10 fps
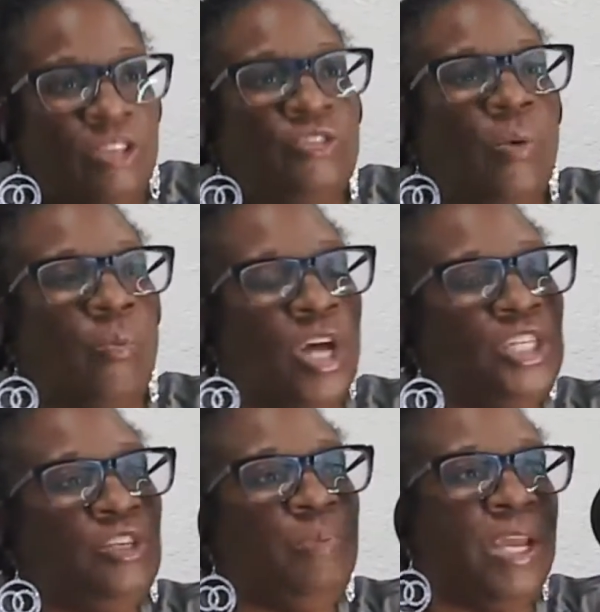So
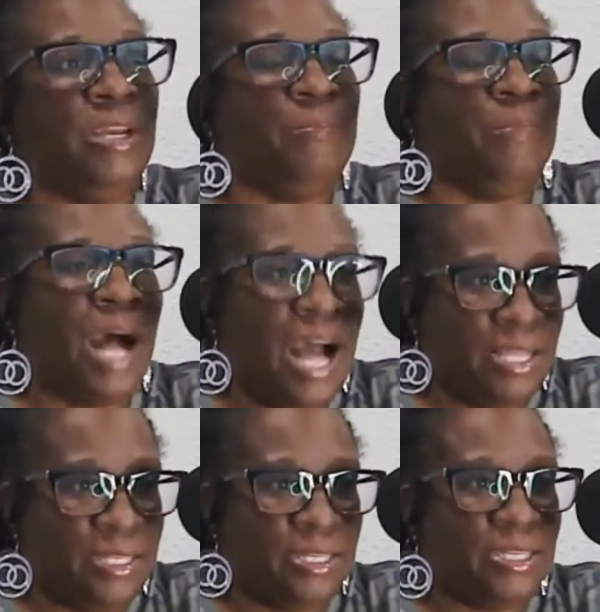once you pay the
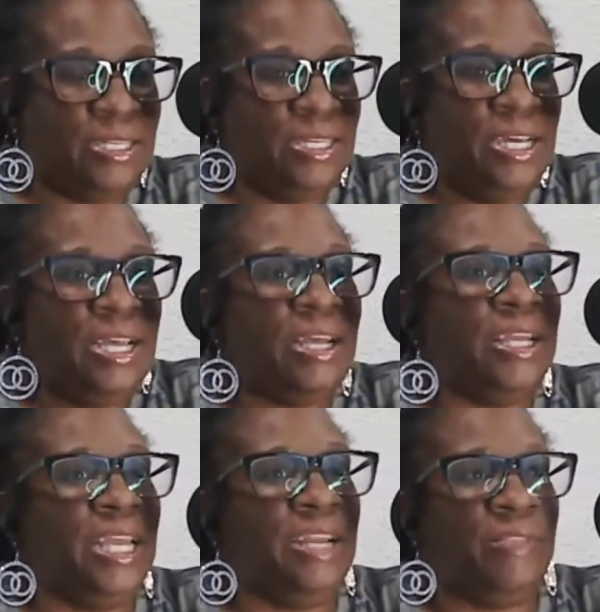deposit,
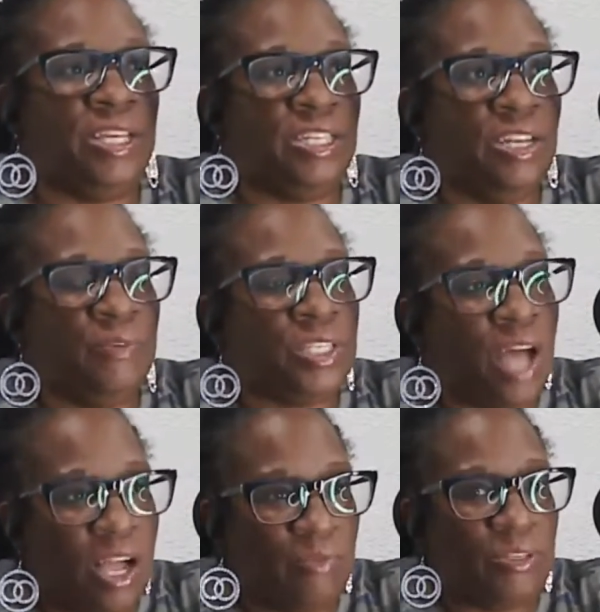again, if there's any
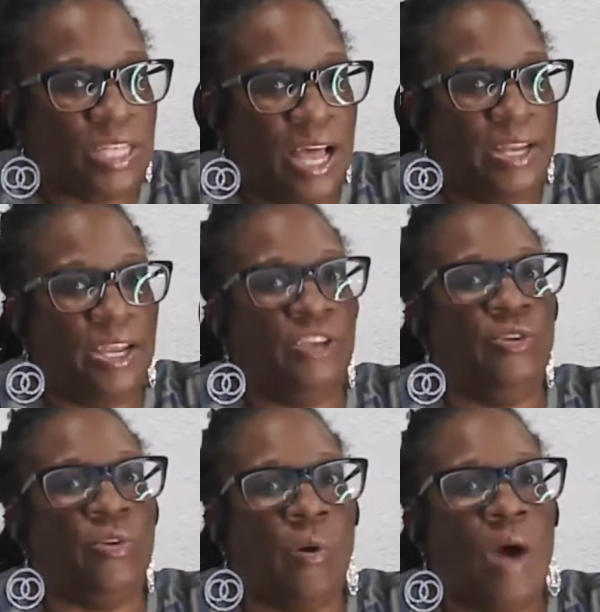photographers out there,
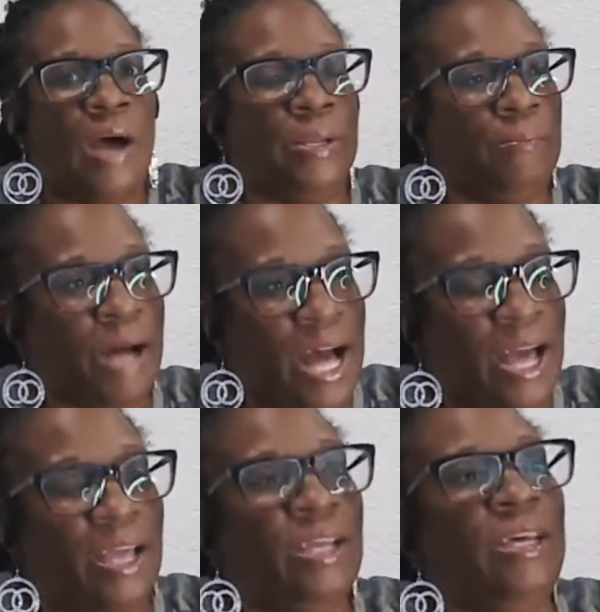you go out and
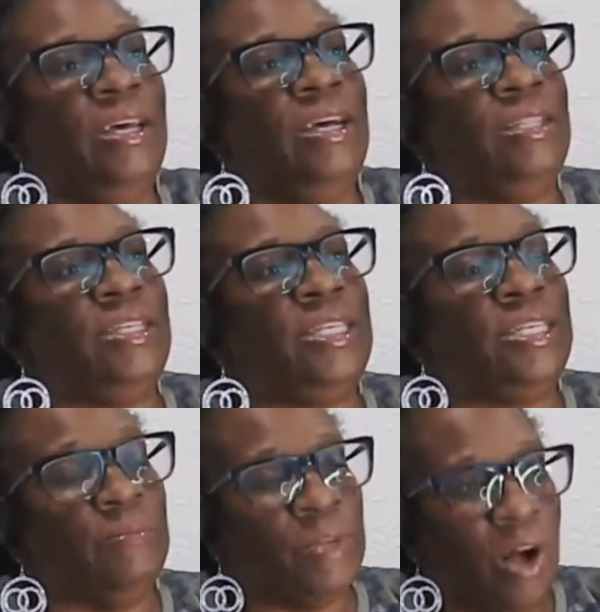buy the
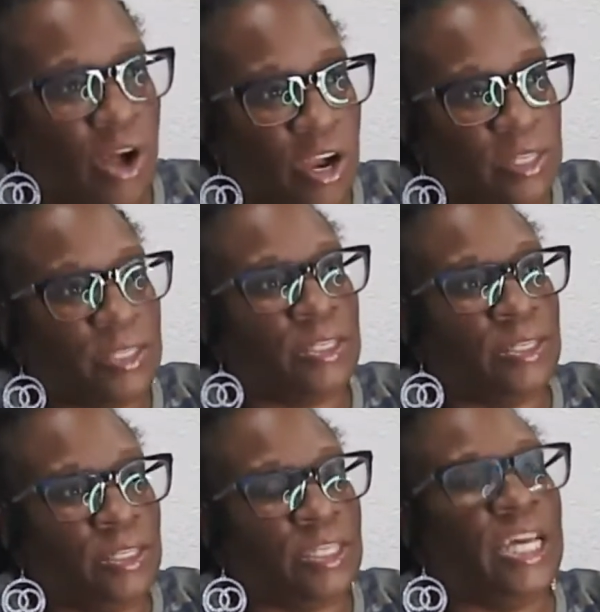SIM
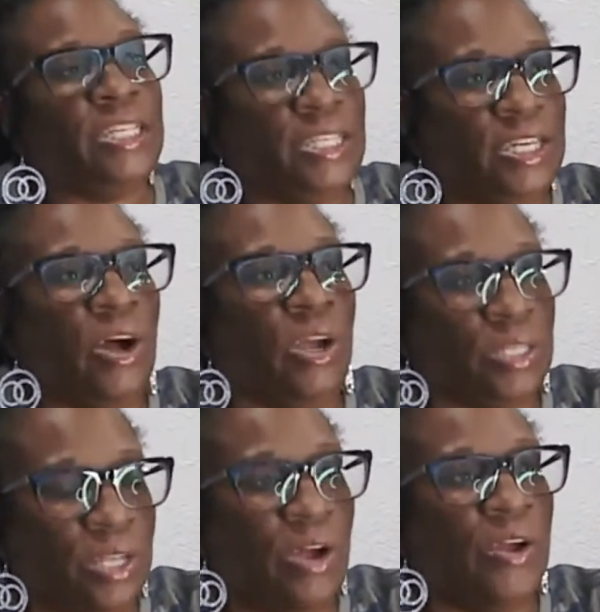cards, the SD
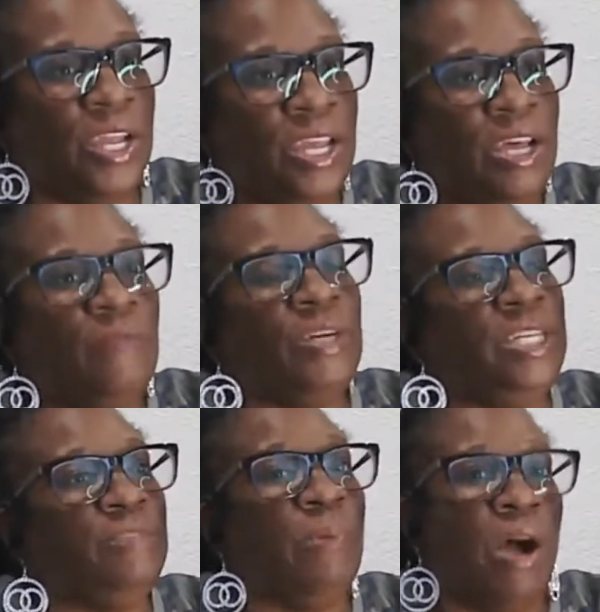cards, for
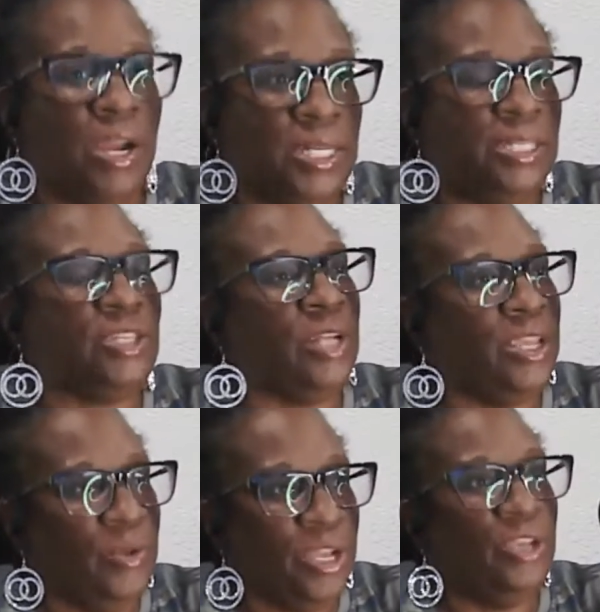these parties so
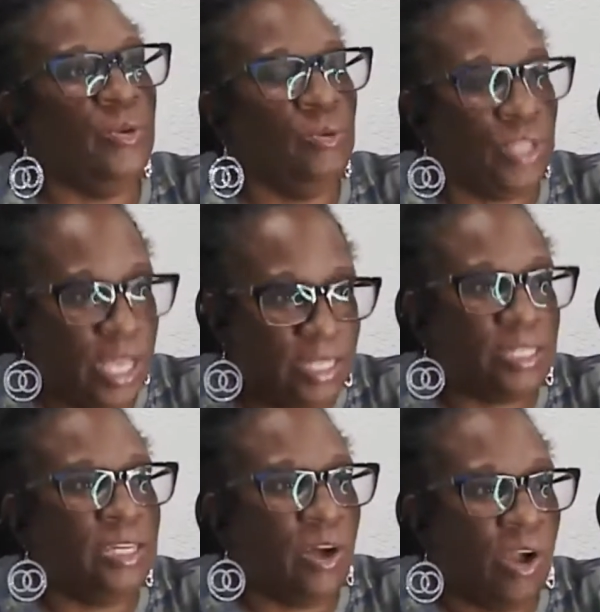that you can use an
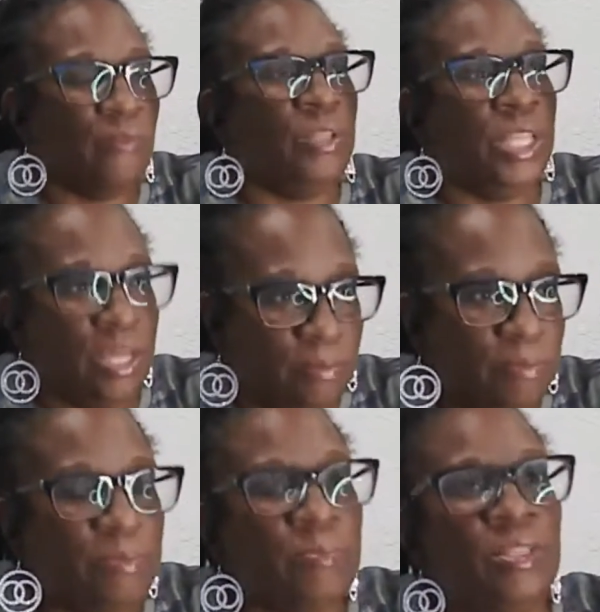SD card for them.